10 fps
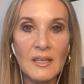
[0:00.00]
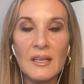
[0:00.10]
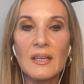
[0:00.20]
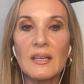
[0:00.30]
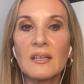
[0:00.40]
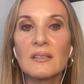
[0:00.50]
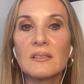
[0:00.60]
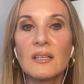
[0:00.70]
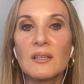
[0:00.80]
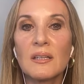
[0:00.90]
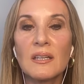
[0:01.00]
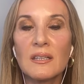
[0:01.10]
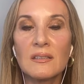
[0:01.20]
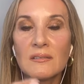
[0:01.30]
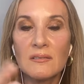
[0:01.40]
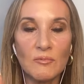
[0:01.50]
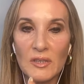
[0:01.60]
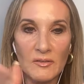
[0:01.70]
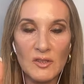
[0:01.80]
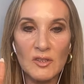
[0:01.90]
and uh, and
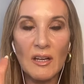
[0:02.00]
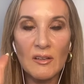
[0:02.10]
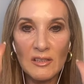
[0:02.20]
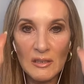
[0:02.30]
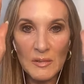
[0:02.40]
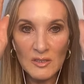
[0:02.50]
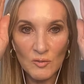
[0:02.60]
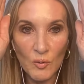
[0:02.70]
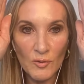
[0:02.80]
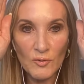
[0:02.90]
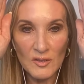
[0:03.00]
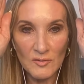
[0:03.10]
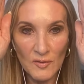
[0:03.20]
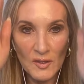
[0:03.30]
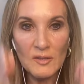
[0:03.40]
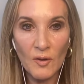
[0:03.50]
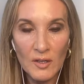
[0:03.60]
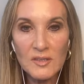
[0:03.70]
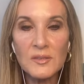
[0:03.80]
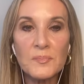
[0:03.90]
whatever so now let me talk through this very
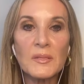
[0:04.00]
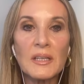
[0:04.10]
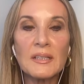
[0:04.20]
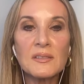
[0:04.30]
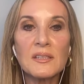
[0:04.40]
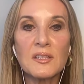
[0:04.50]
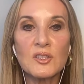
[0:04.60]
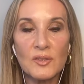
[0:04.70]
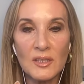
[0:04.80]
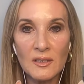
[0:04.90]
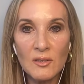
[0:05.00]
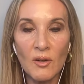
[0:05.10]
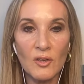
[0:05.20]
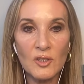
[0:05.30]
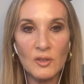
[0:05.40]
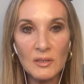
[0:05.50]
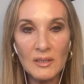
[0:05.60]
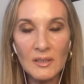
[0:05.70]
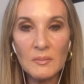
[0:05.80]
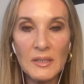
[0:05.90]
fast let's say that you're in an argument
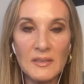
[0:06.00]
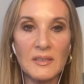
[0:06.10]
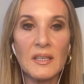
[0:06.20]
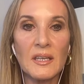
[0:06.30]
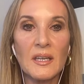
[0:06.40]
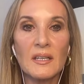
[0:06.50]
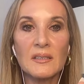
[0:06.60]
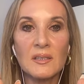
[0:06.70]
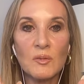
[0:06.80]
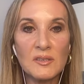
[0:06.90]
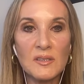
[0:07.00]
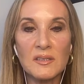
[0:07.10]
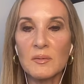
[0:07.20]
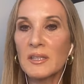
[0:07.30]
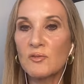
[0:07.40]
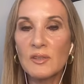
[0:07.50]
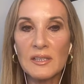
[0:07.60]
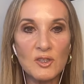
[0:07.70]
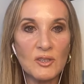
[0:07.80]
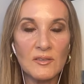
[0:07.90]
in a meeting and someone says something that really
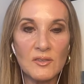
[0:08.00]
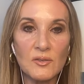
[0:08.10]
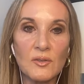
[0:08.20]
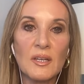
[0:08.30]
triggers you